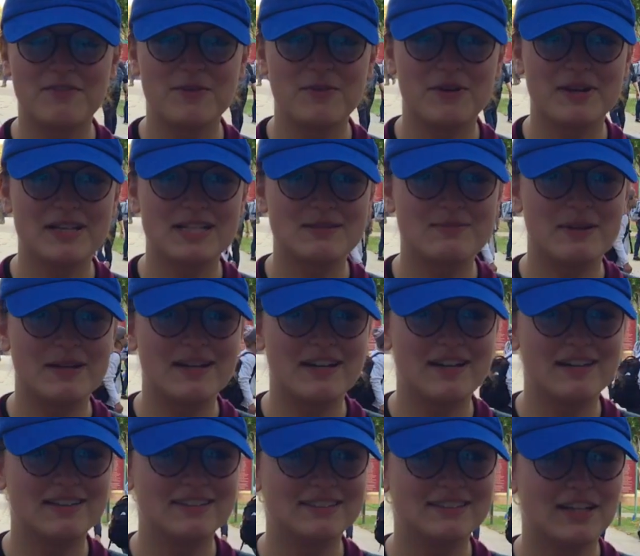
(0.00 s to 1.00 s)
if you want to spend
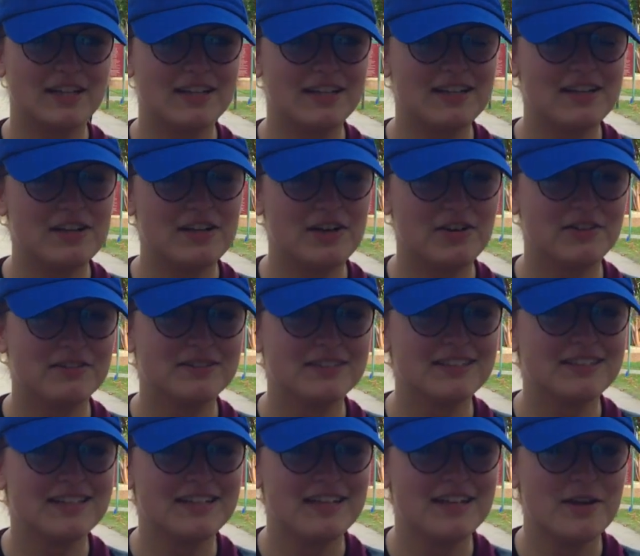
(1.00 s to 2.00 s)
it studying, you know,
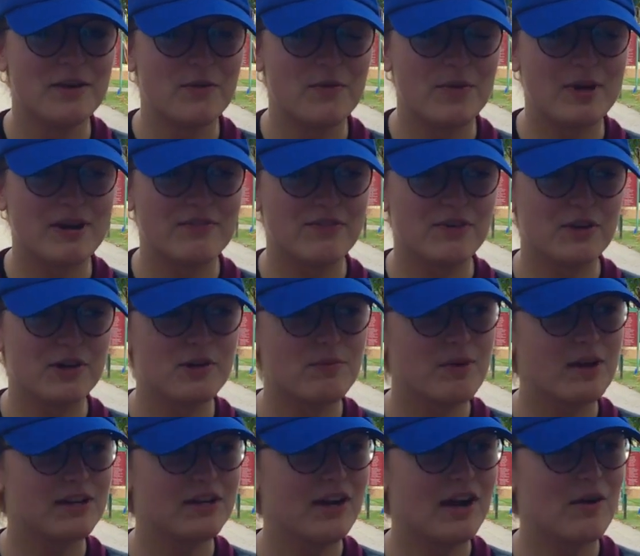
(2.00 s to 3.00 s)
whatever you
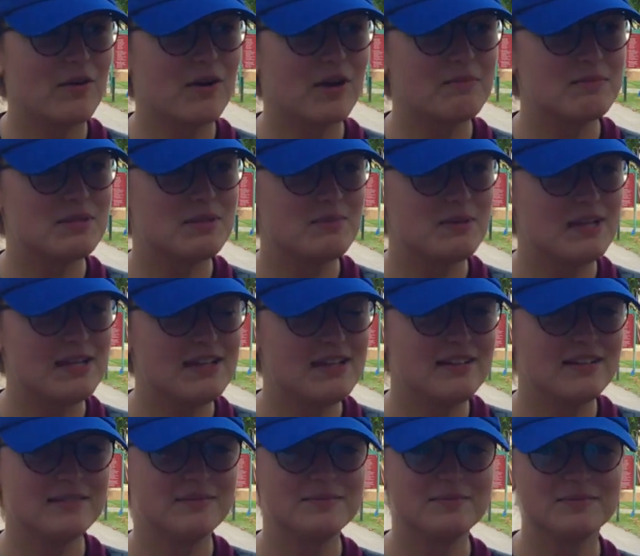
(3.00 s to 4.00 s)
want your outcome to be
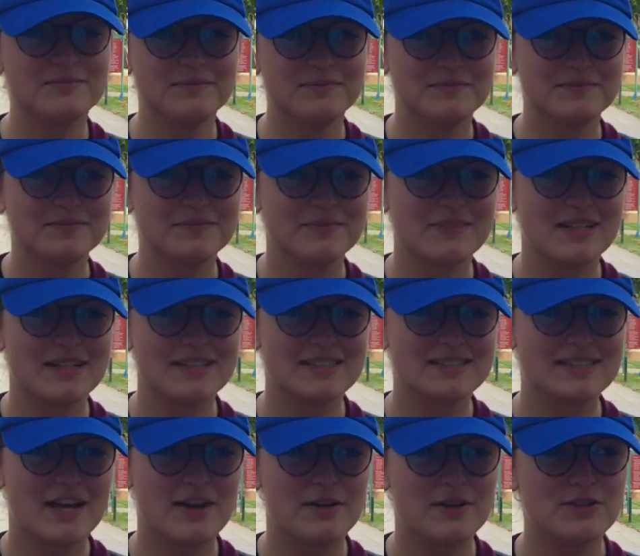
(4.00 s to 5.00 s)

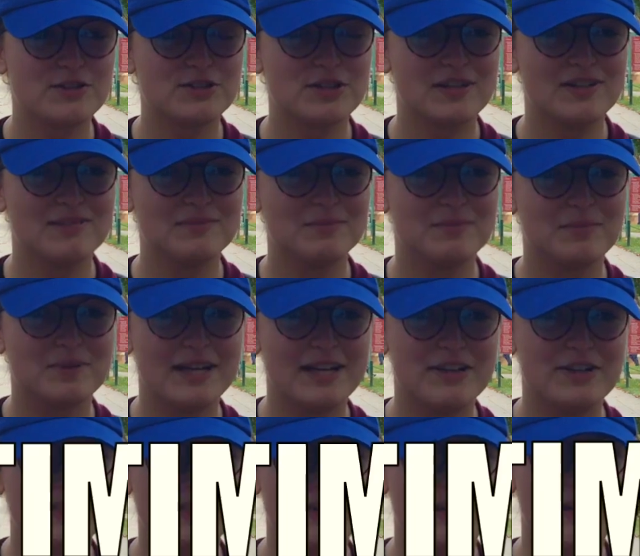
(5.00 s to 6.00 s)
is how you should plan
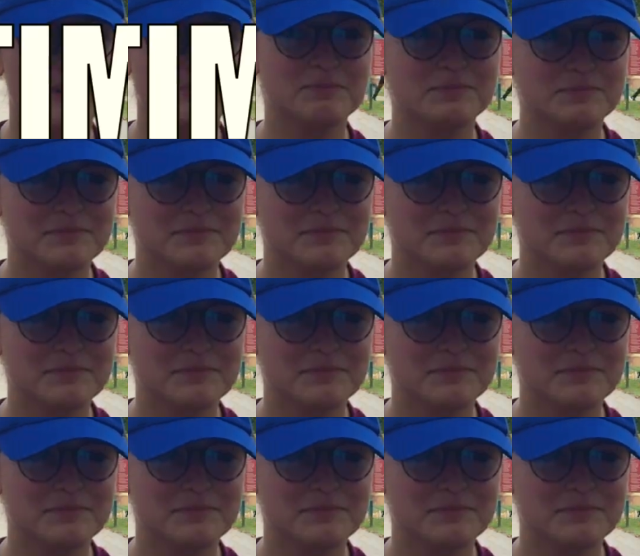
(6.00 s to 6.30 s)
your time.